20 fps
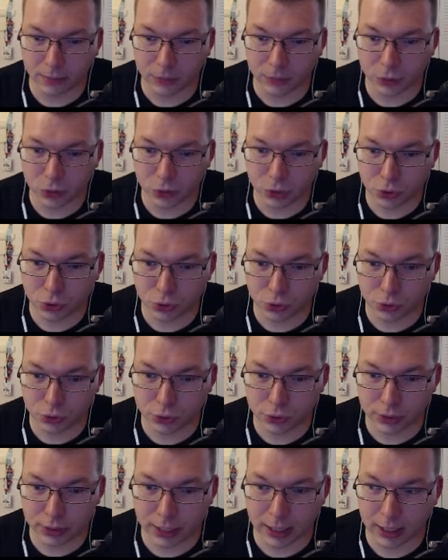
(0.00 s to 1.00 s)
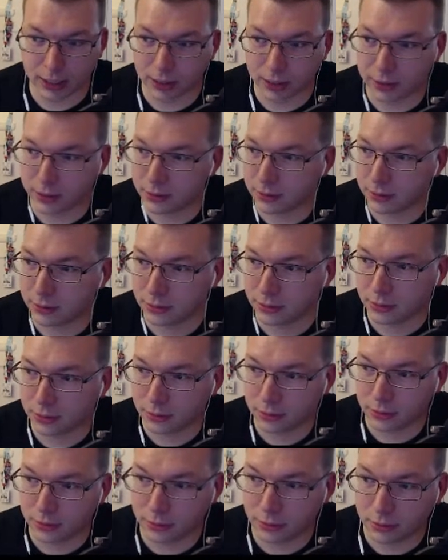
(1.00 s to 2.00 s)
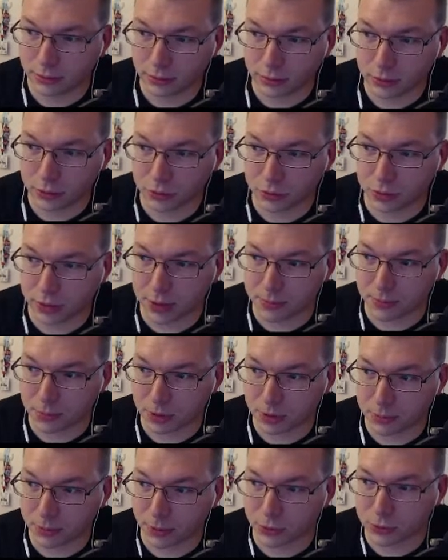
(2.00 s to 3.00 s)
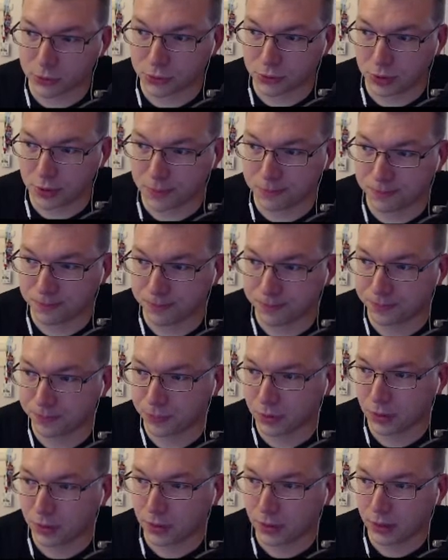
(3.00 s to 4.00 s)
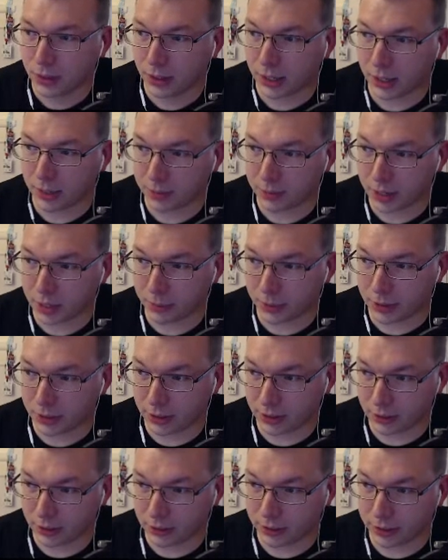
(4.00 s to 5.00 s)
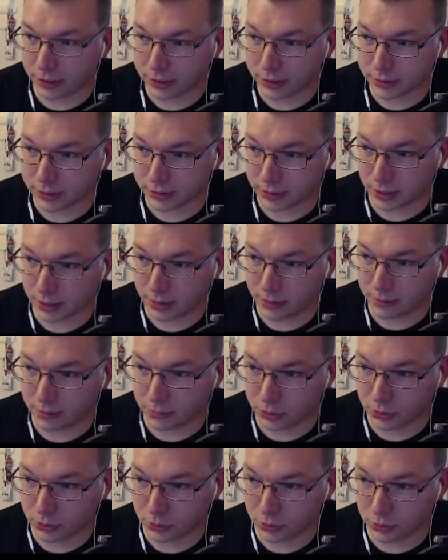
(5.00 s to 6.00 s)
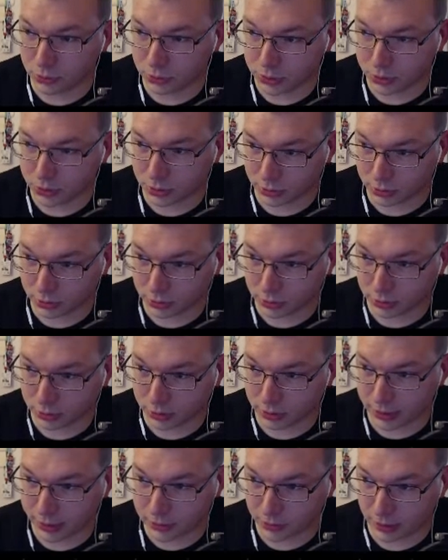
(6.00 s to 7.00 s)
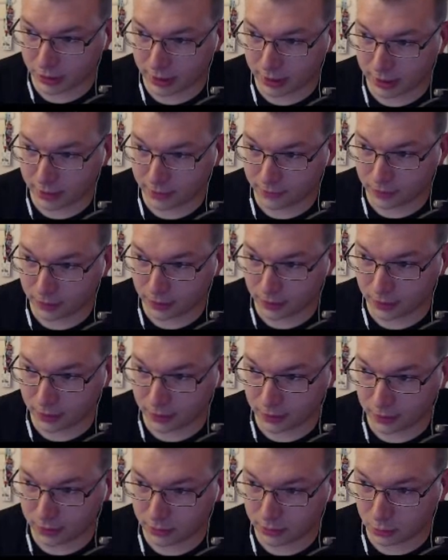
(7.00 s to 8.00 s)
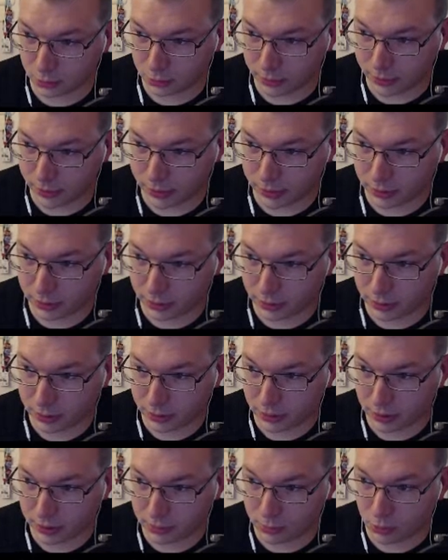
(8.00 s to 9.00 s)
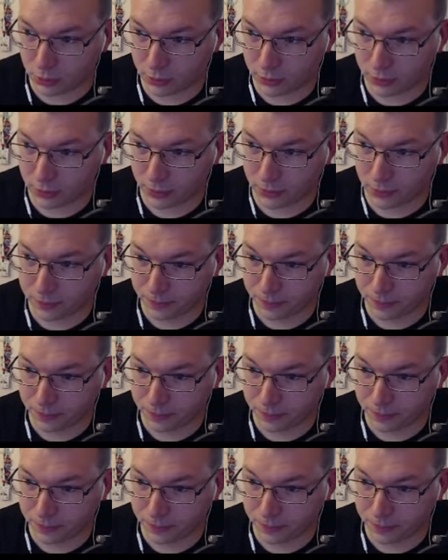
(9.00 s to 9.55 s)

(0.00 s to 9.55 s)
Tuesday stream, tomorrow's stream. Not a big deal. It is the same blue circle as you have in the other orbit to get a maneuver.